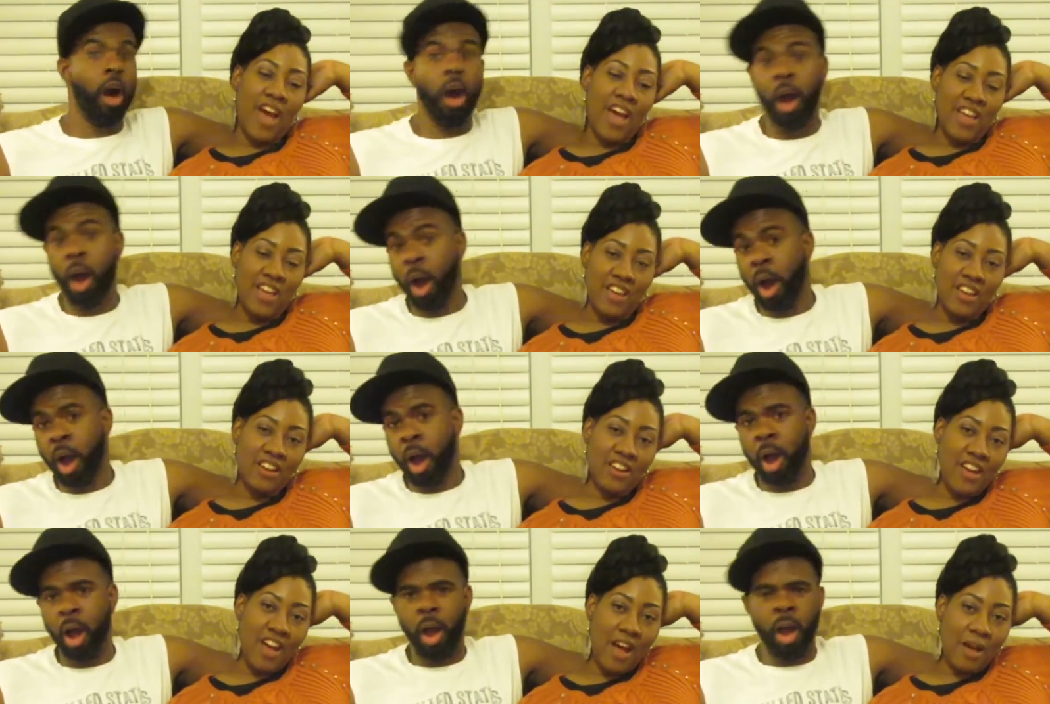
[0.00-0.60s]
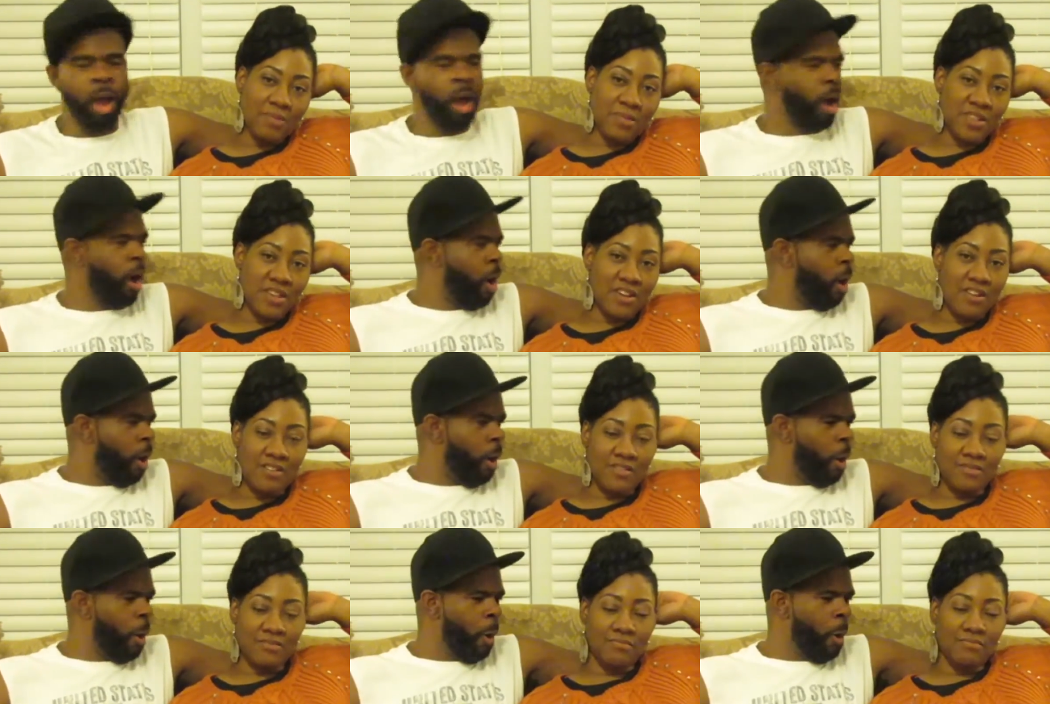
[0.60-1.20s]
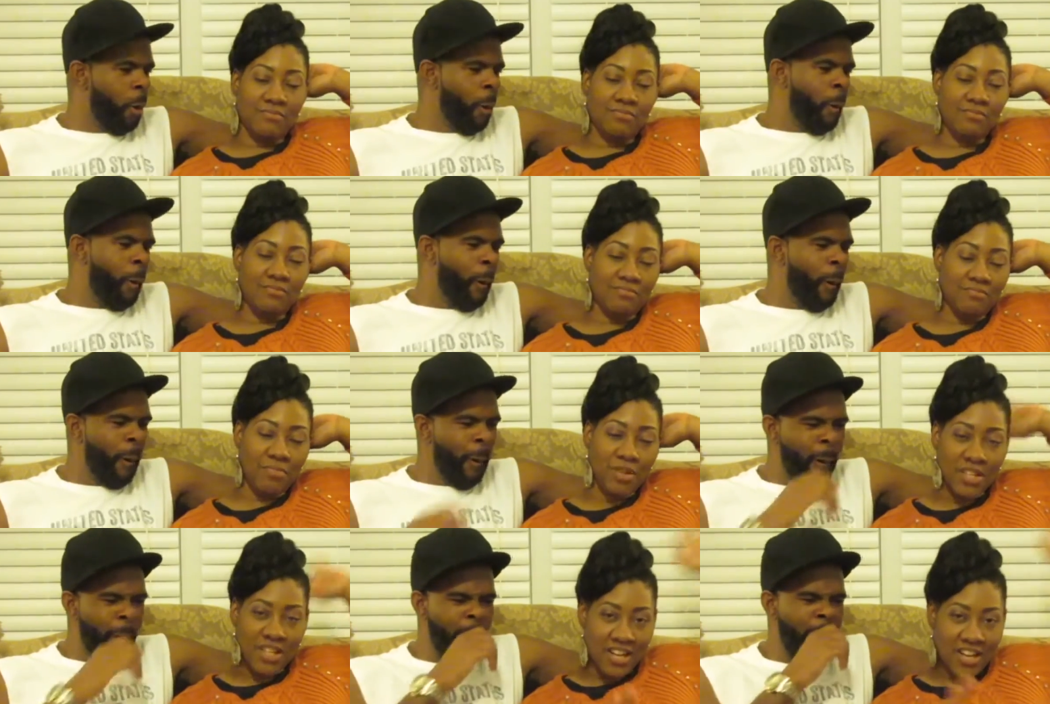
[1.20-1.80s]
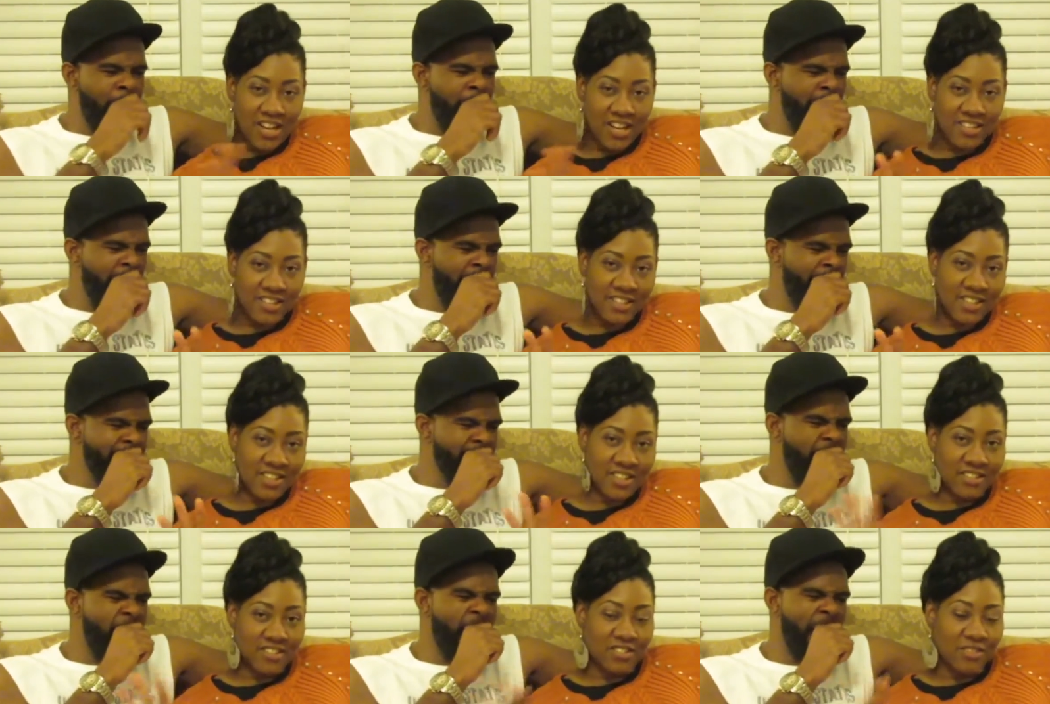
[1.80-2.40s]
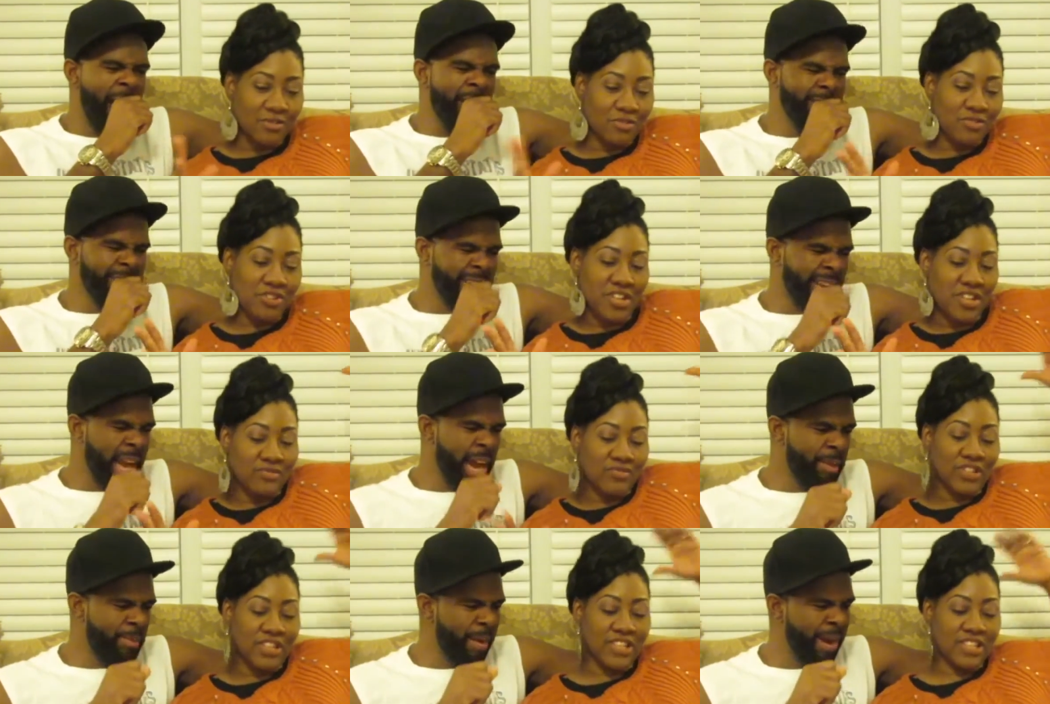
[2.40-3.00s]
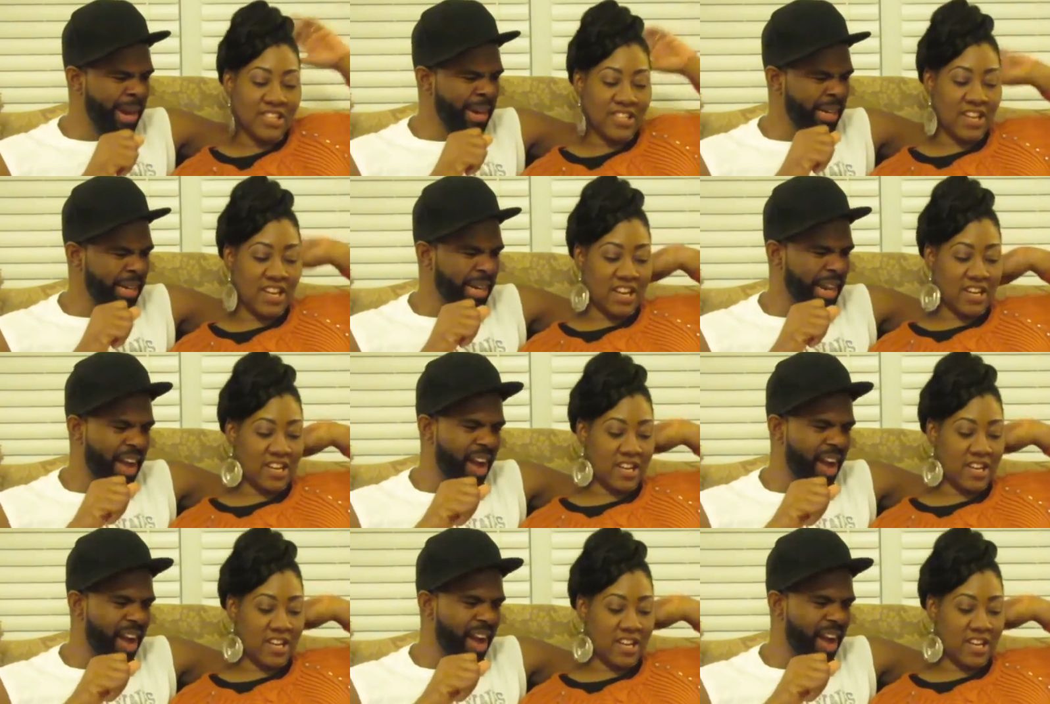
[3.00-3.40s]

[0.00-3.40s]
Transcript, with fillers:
Speaker 1: I hear the cops come but they cut scenes, so you didn't really see it. Hmm?